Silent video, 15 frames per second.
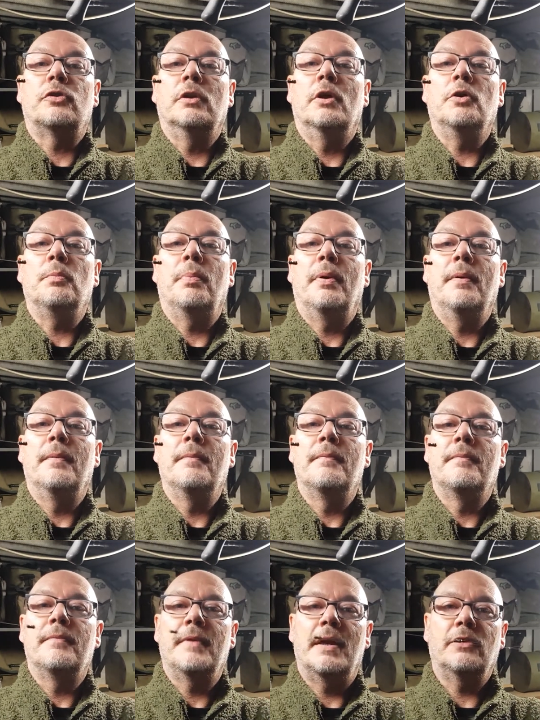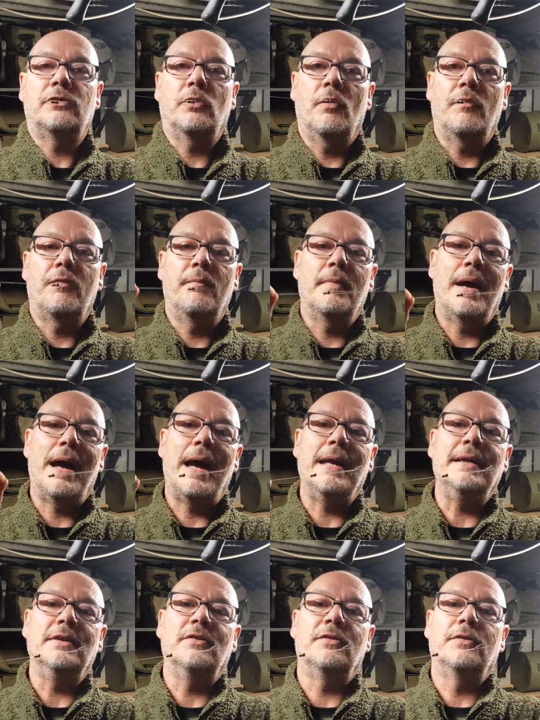loop that sort of
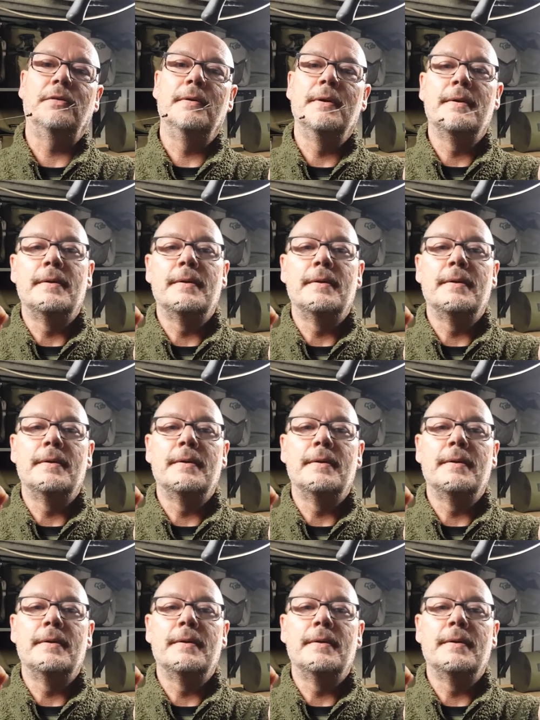aids